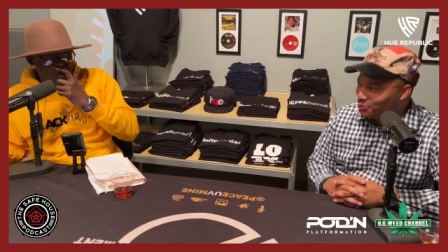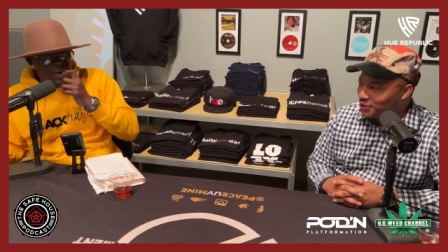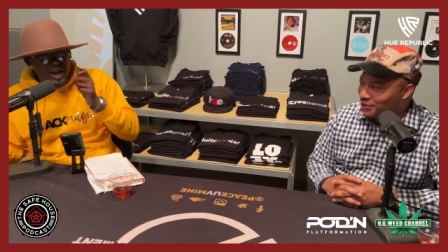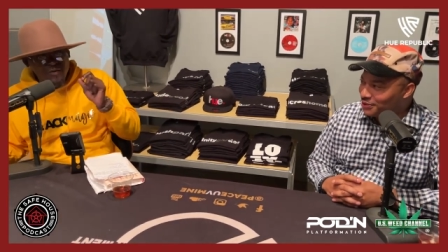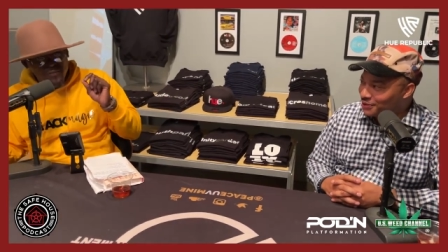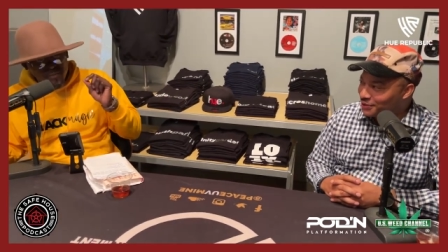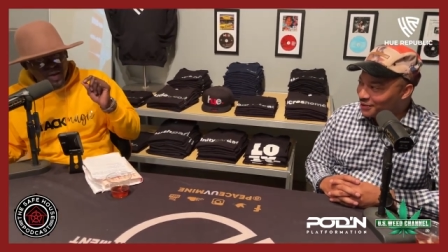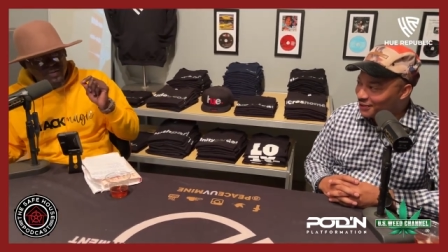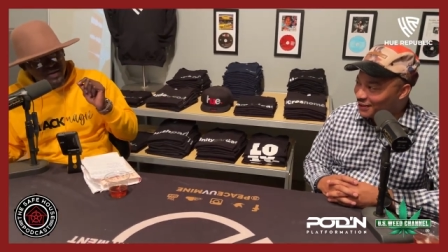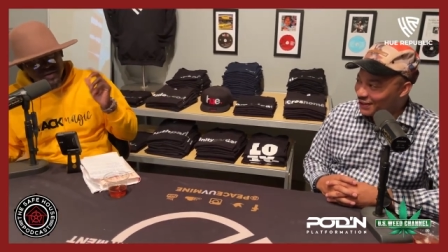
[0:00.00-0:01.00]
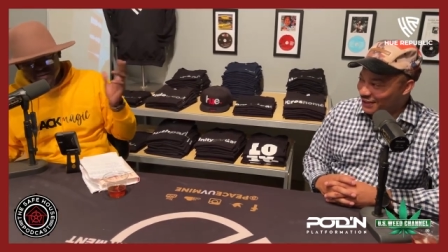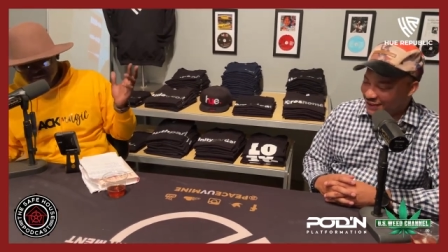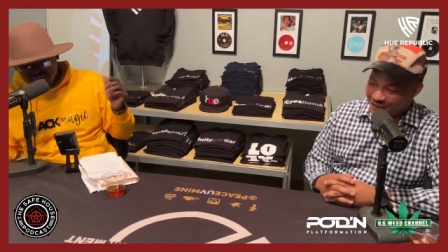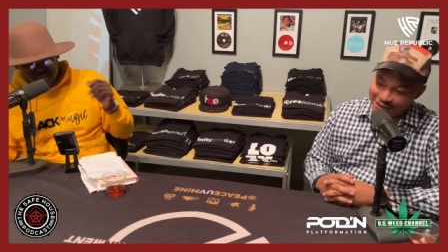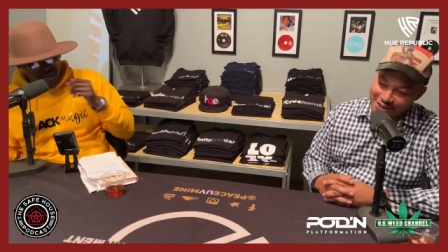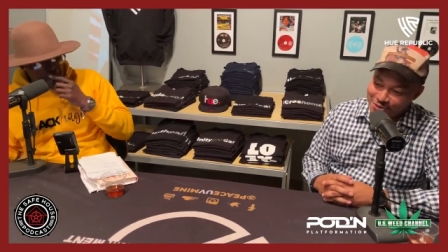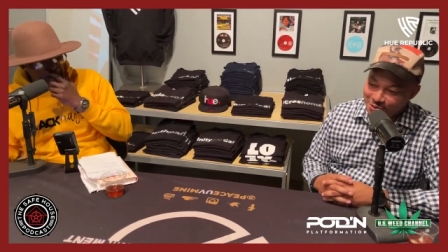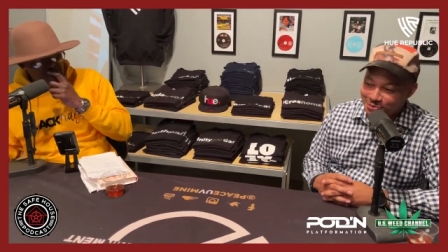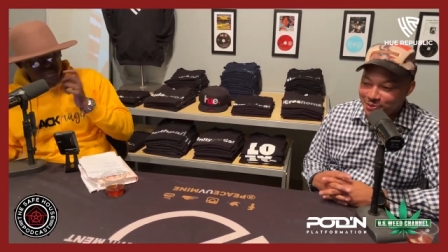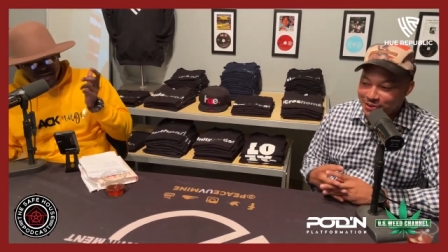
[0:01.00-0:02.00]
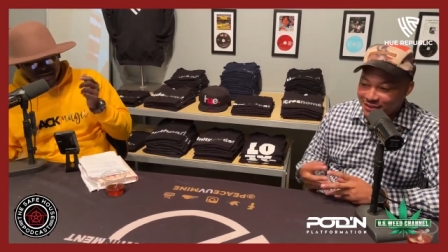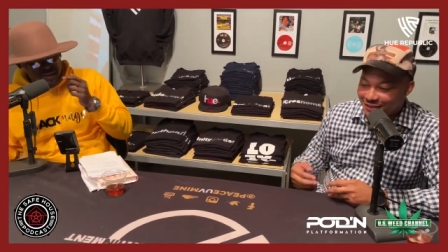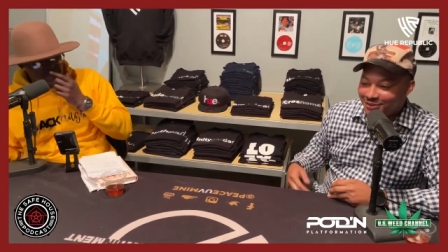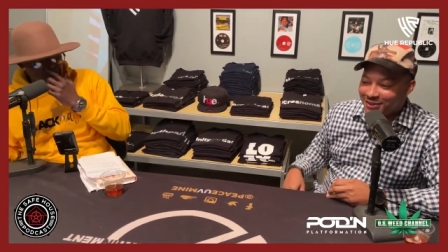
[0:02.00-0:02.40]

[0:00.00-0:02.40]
But I, uh, yeah, I do. I a little bit. A little